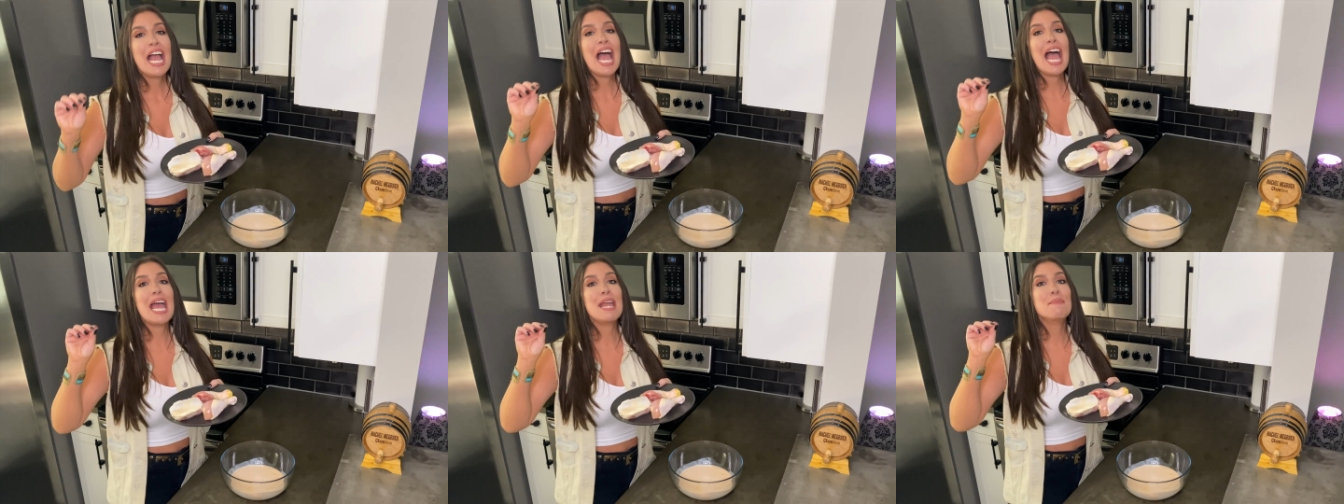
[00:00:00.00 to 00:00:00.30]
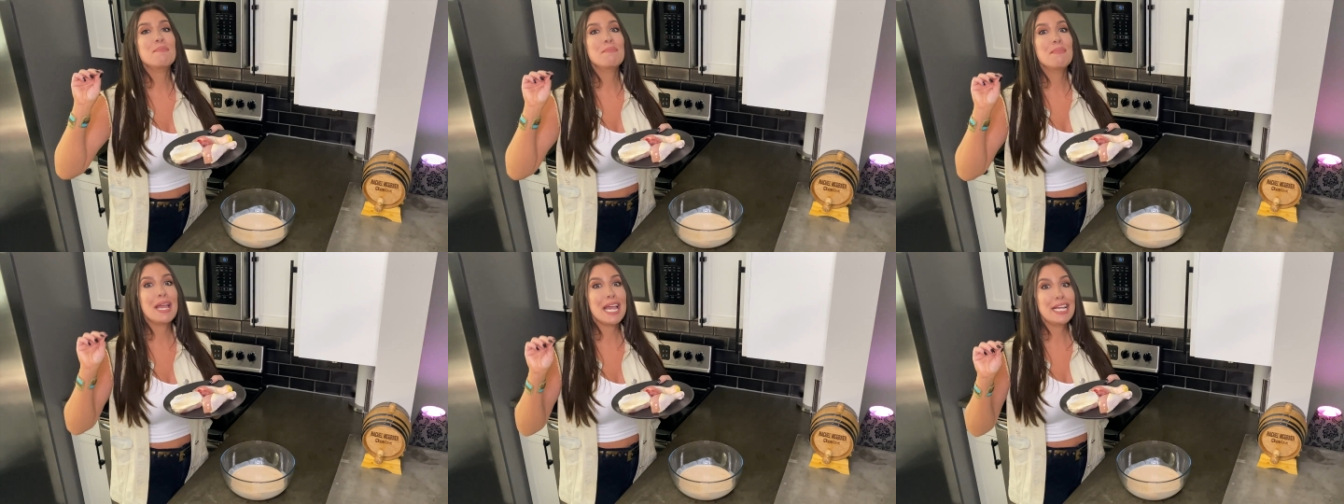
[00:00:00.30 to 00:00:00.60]

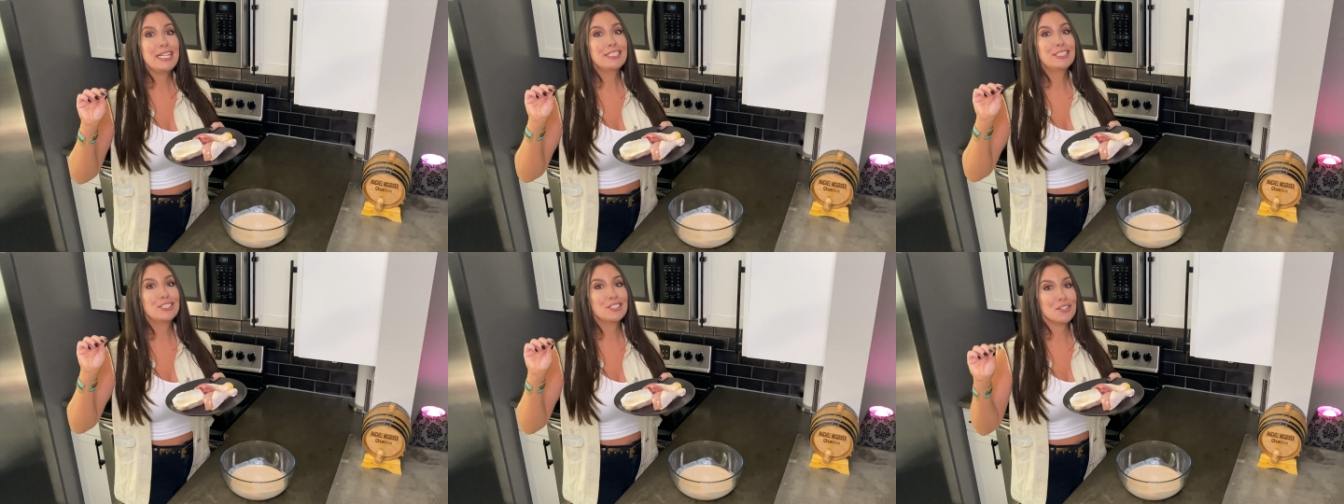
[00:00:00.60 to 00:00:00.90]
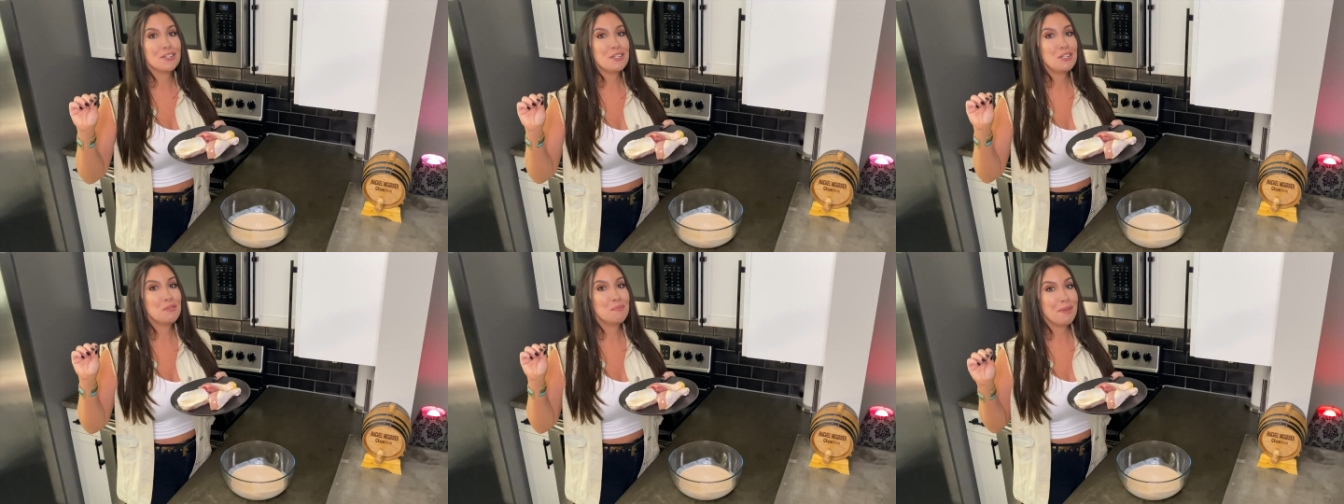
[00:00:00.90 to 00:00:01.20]
And make
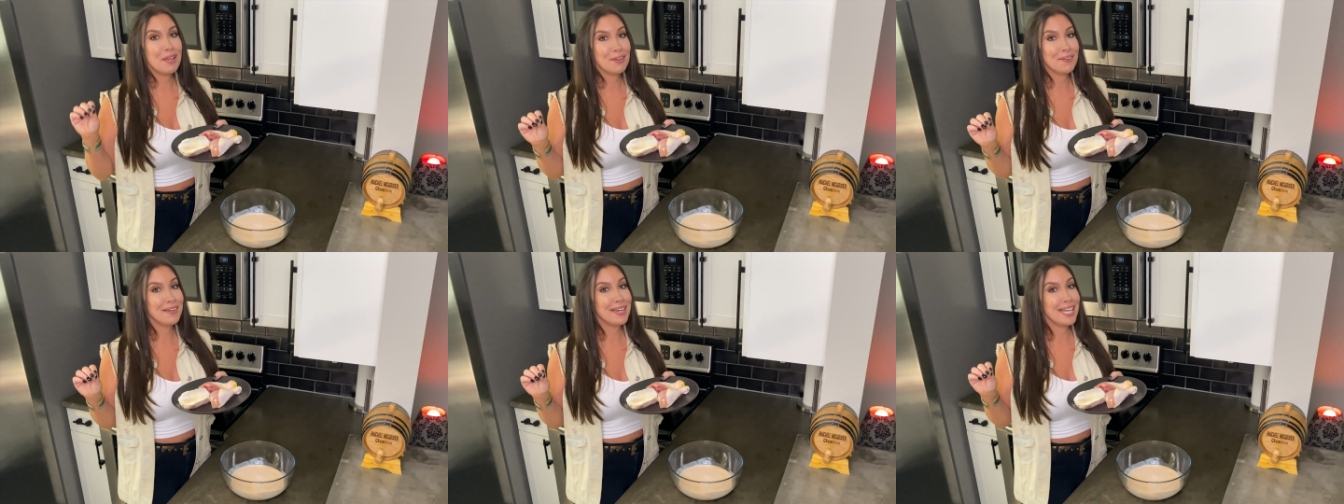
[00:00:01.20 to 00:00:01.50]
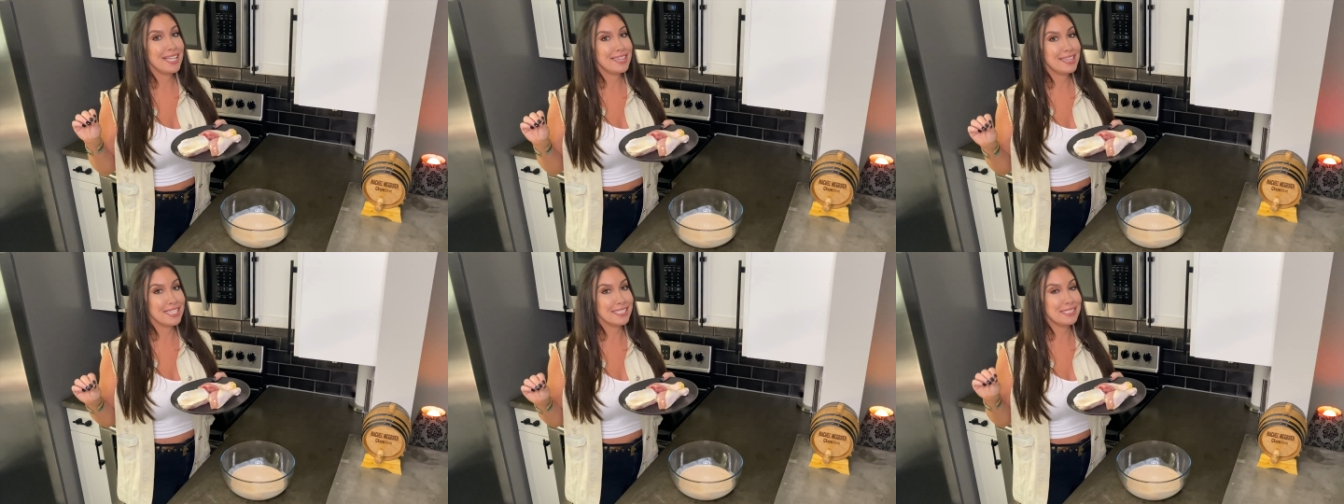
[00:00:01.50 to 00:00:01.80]
sure you
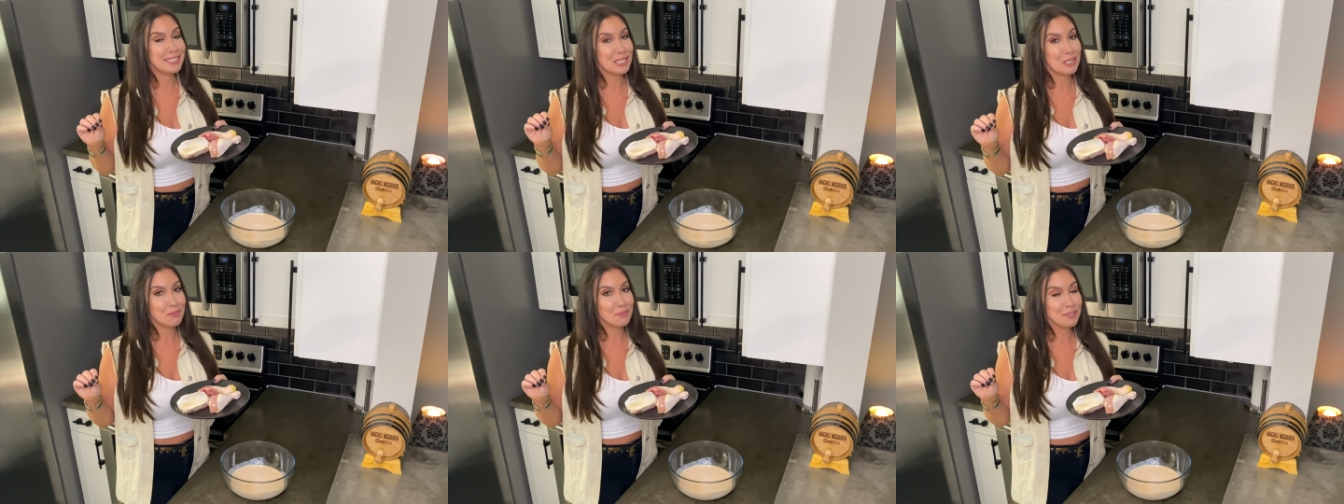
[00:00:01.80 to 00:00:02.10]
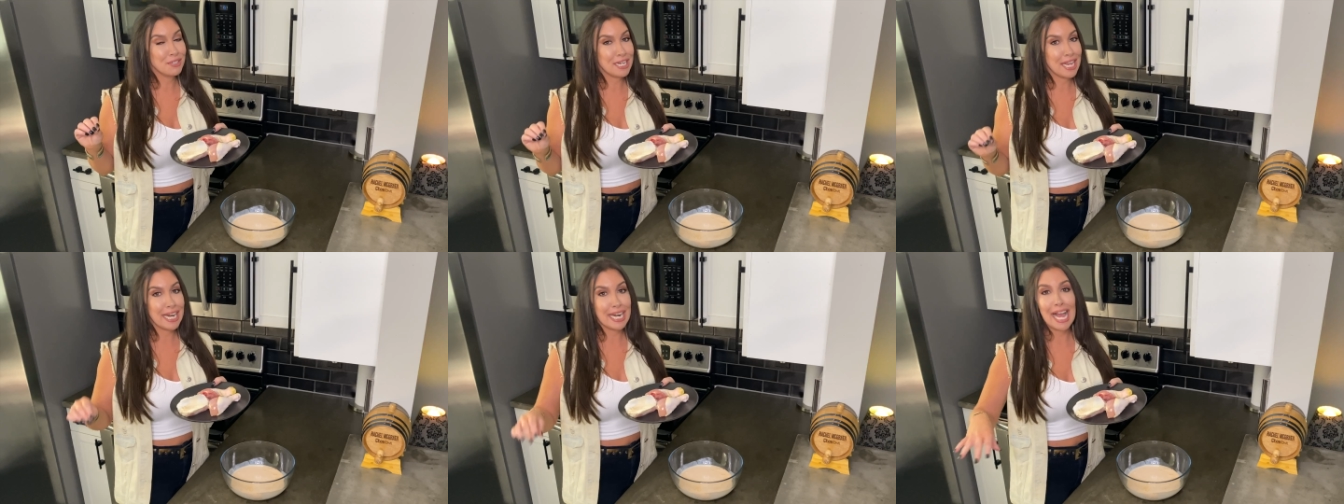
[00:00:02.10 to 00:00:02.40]
marinate this
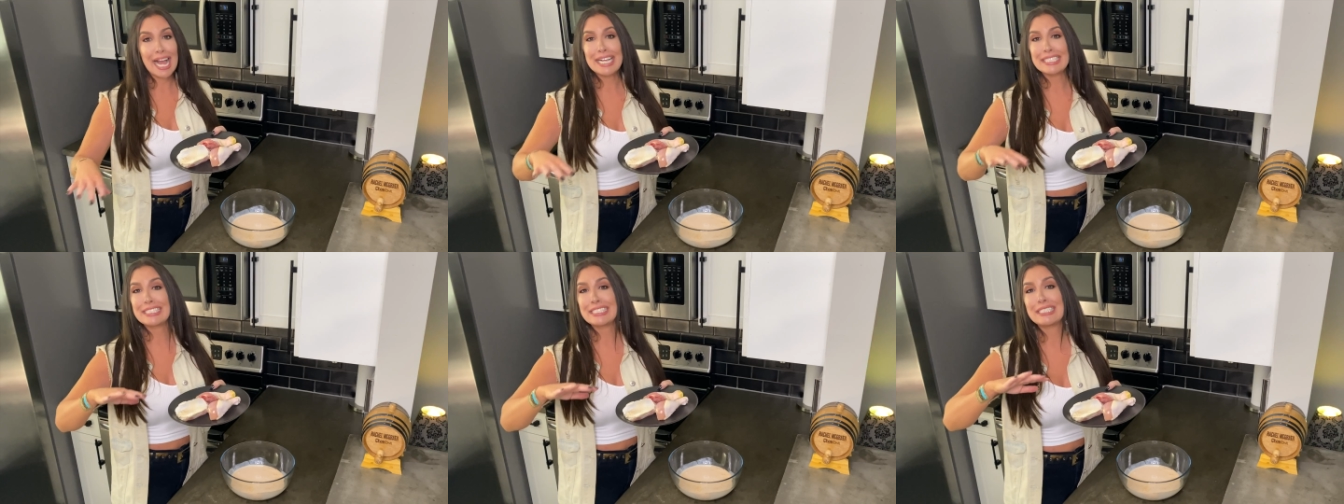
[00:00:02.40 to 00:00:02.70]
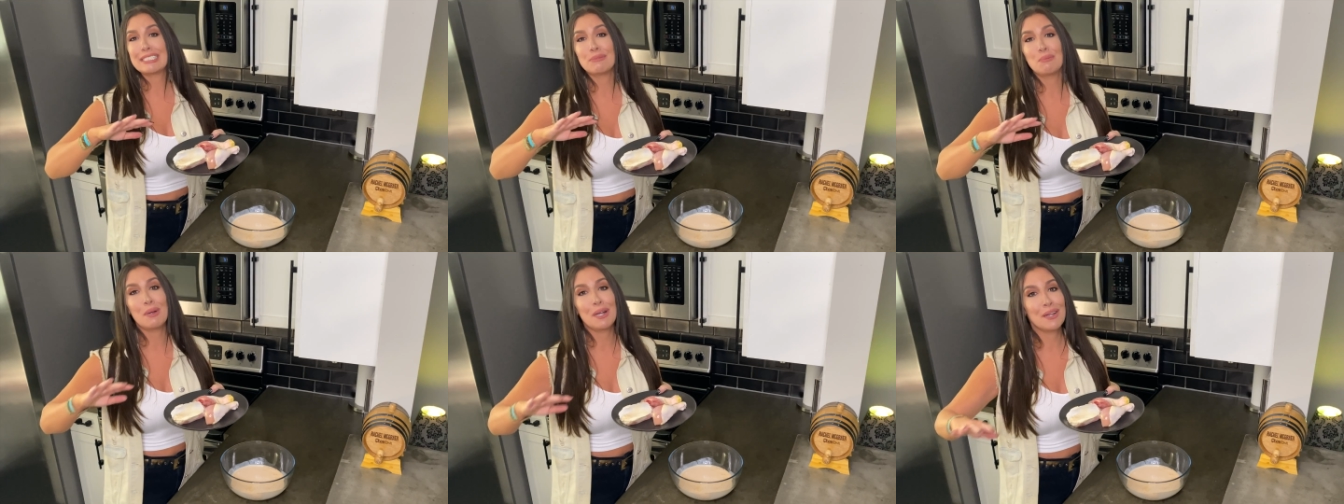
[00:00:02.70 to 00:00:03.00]
overnight. I
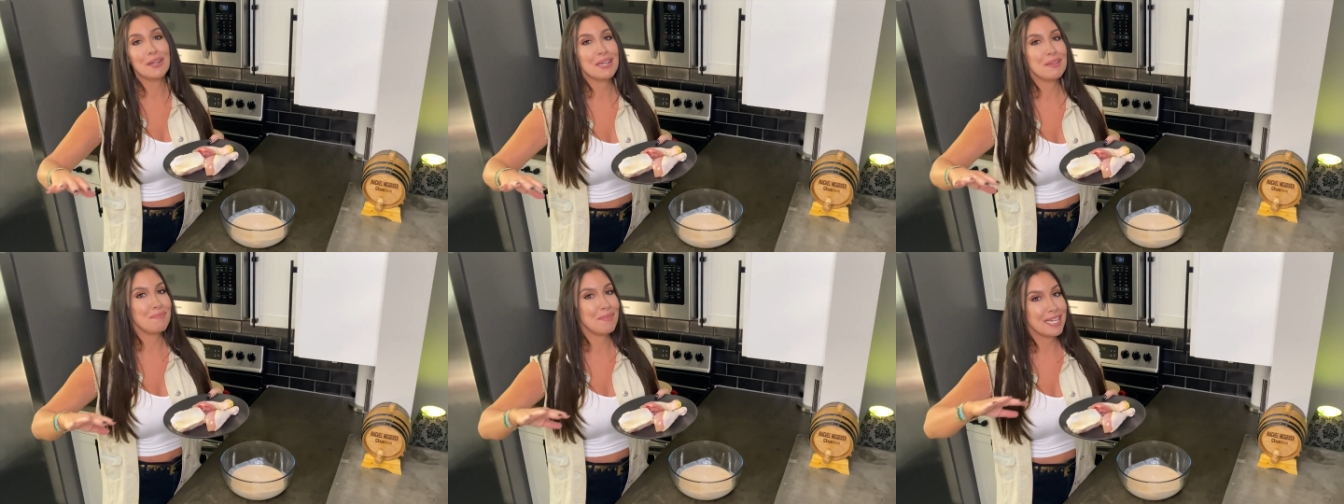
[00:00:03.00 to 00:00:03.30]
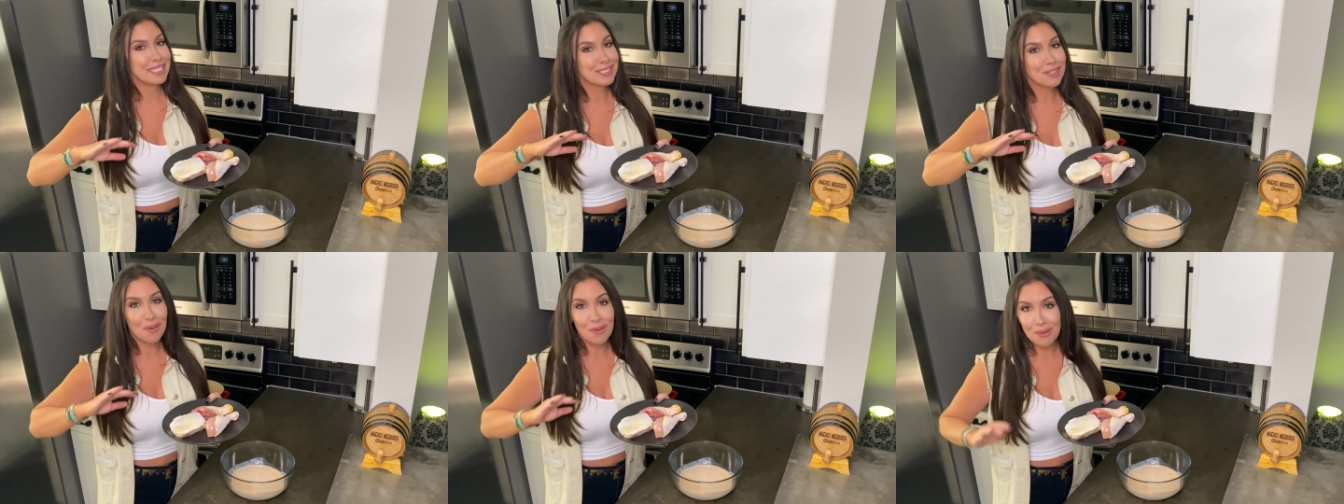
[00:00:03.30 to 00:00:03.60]
swear it
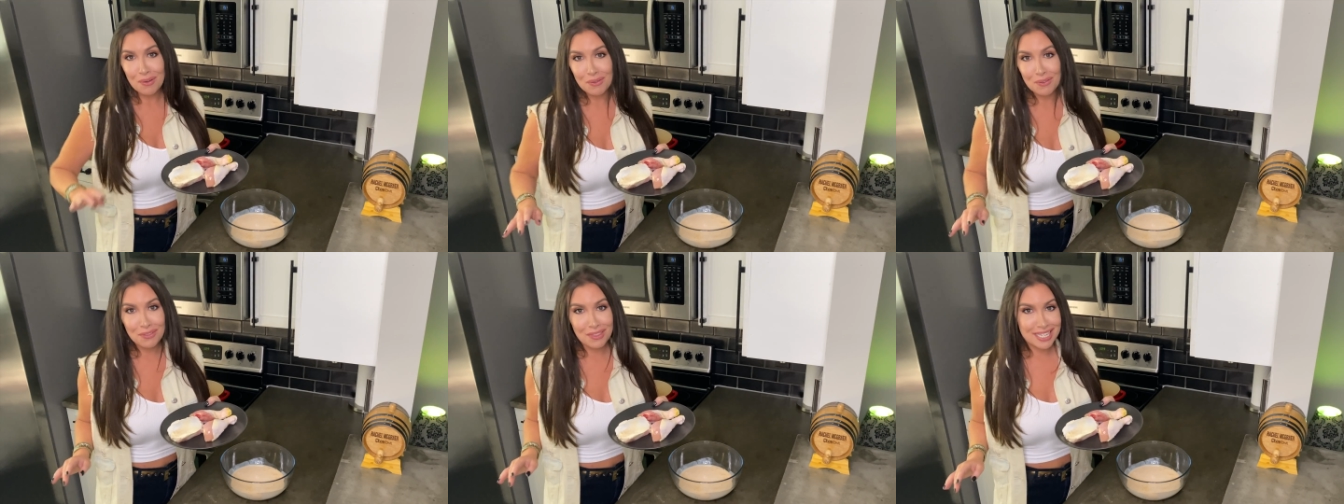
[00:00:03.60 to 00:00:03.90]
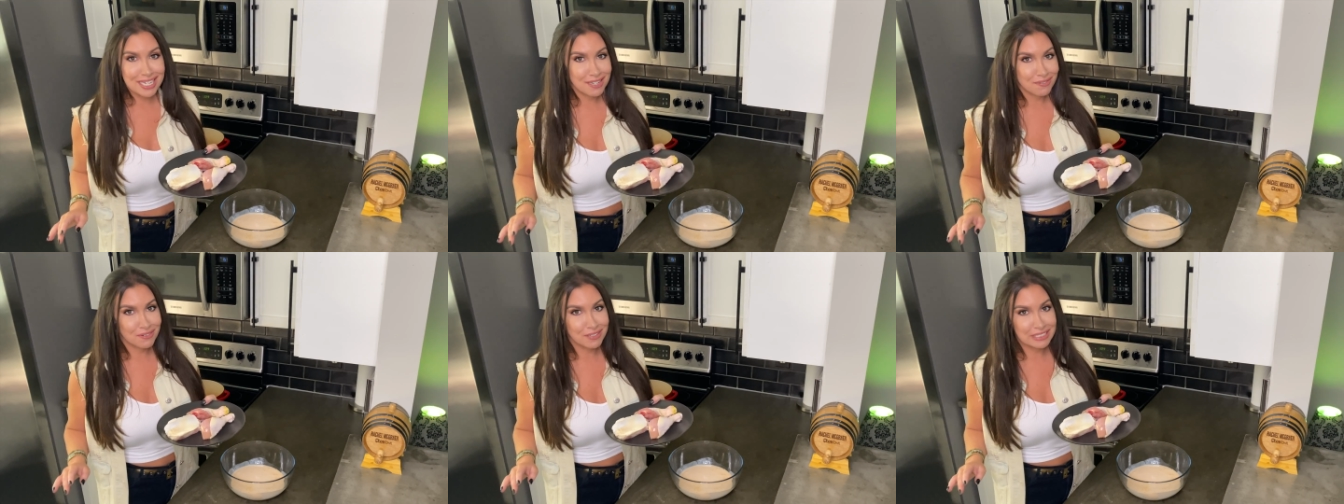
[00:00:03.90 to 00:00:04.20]
makes all the
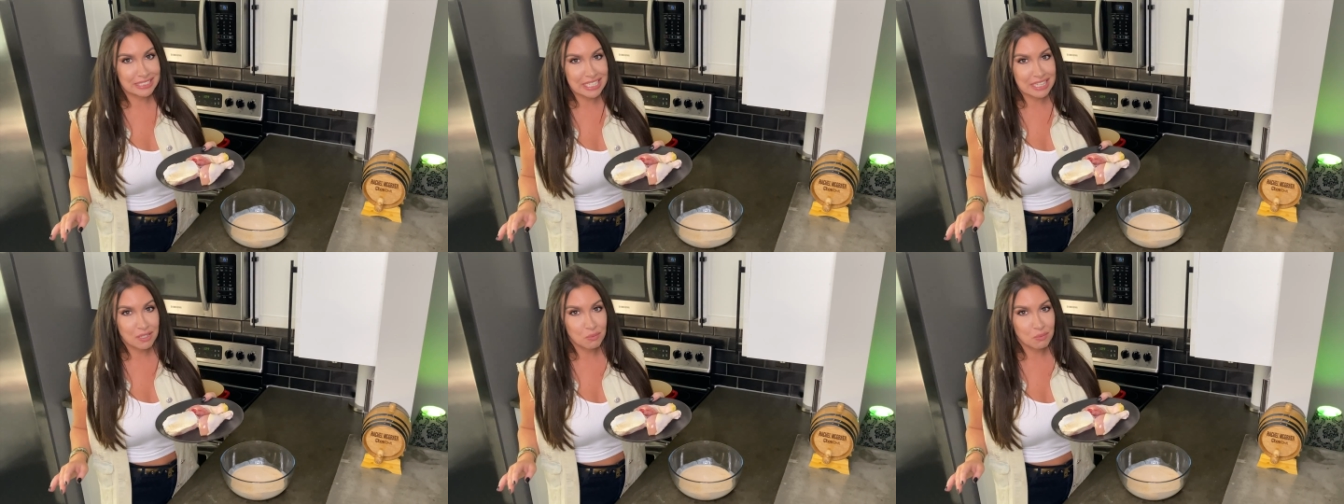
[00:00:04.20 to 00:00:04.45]
difference in the